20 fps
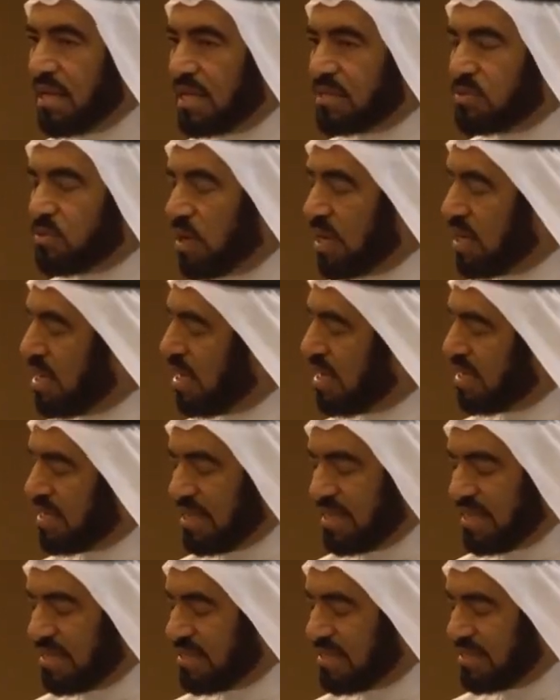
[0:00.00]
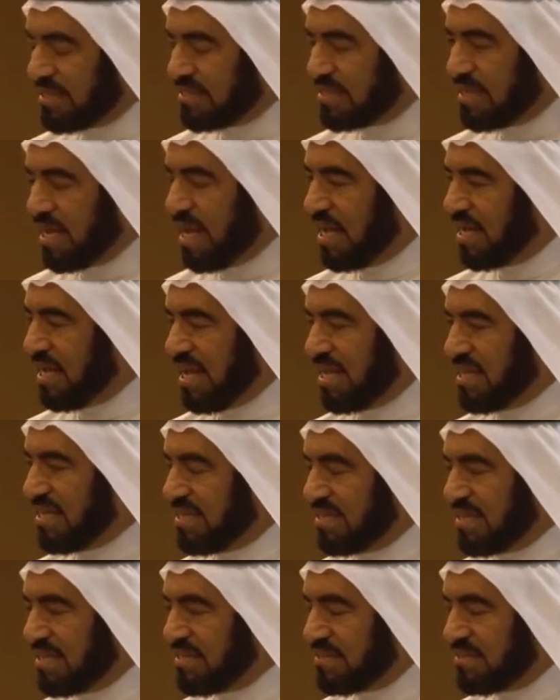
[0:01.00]
that, wallahi, see,
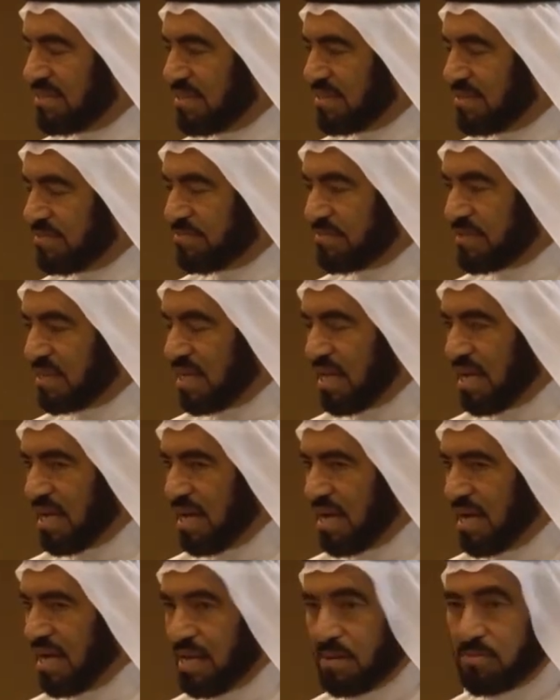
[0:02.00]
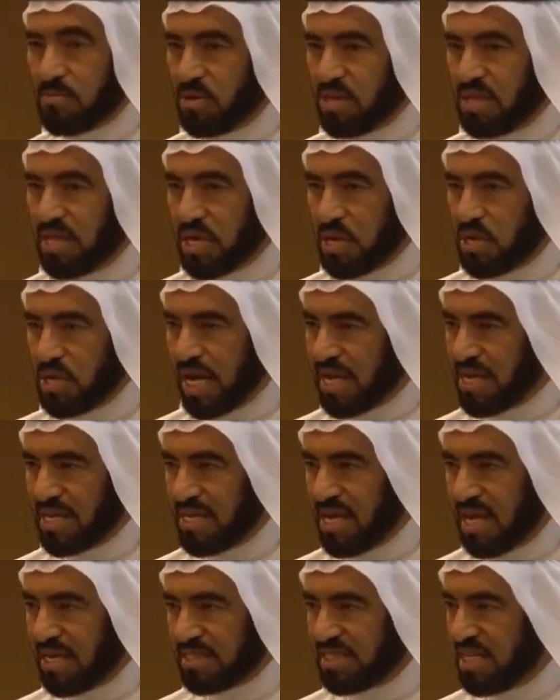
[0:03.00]
I am with the
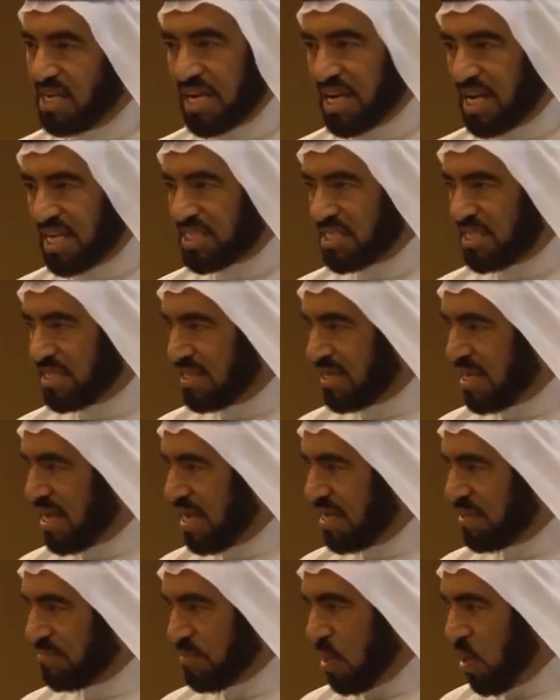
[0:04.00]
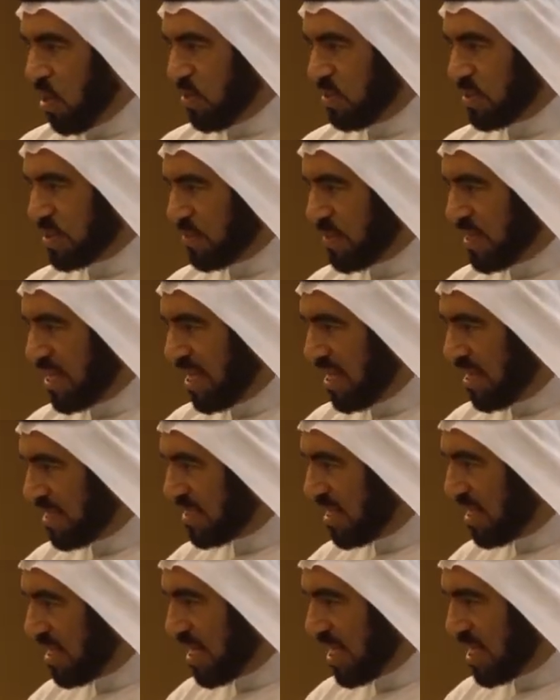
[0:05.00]
young generation. I'm always with the
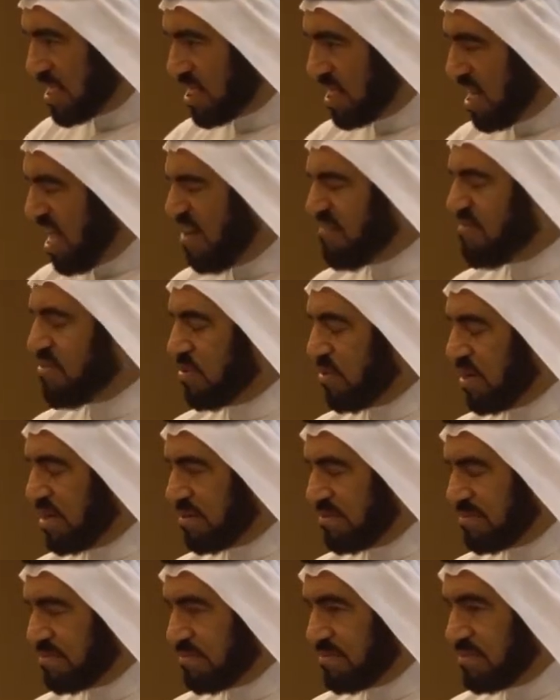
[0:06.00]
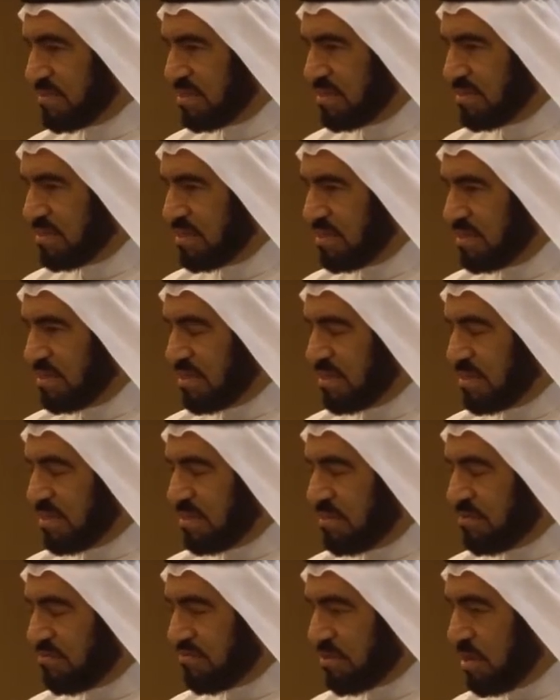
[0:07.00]
young generation, everywhere.
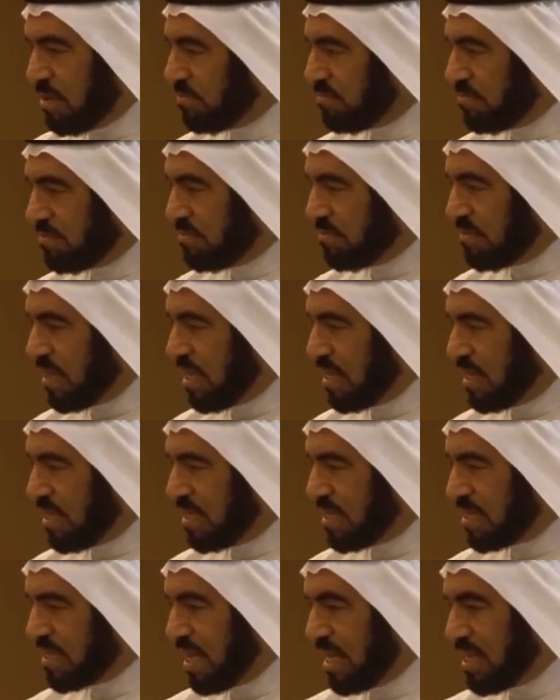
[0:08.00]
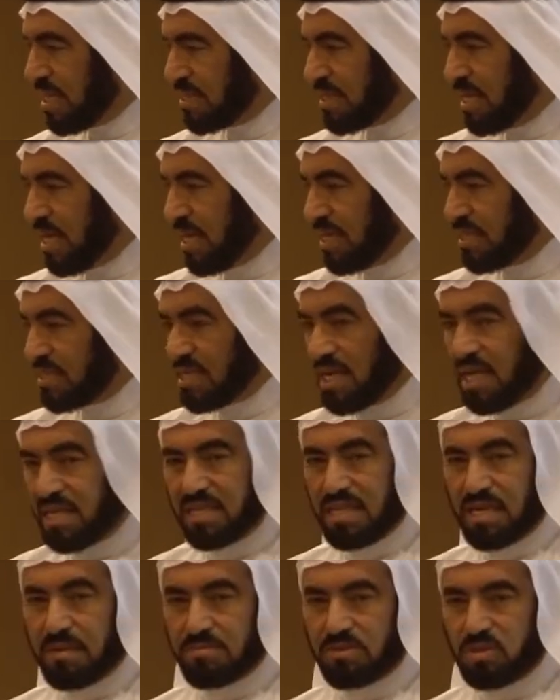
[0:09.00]
From Canada, I
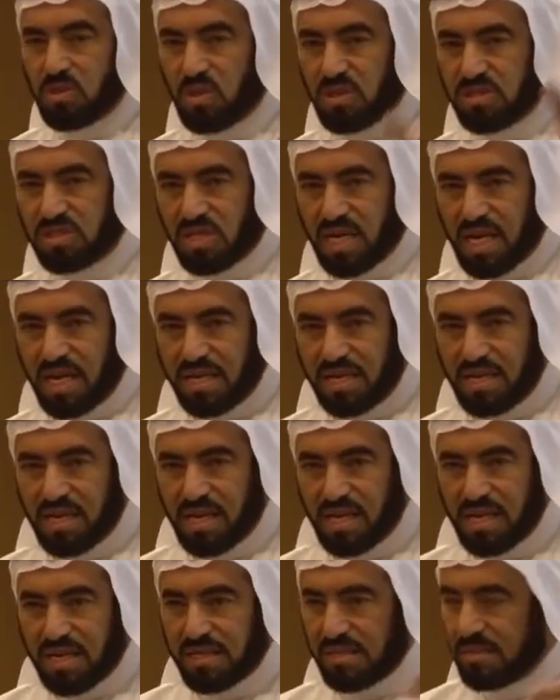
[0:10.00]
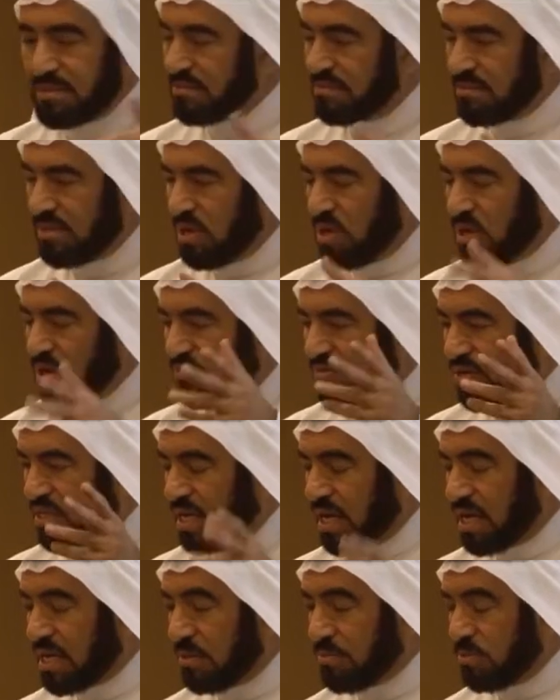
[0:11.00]
train them, to Australia, all
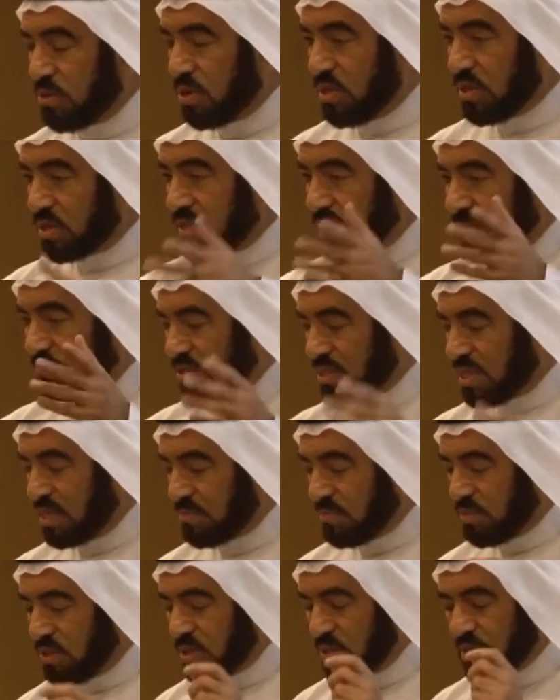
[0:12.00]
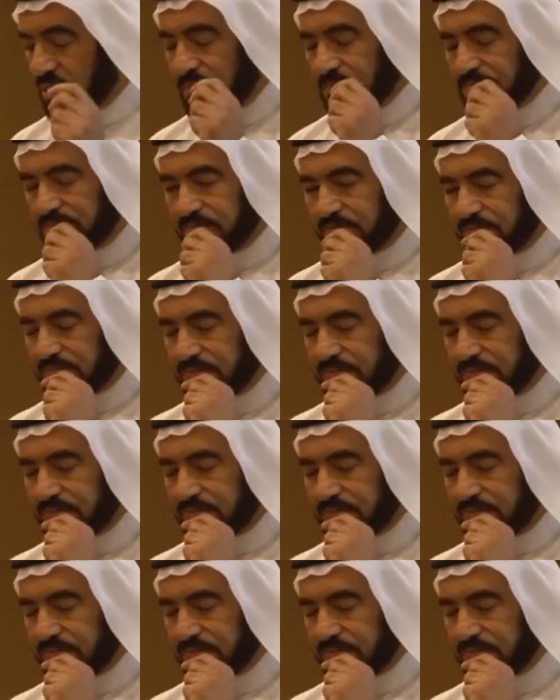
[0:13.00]
over the Arab world and Muslim world.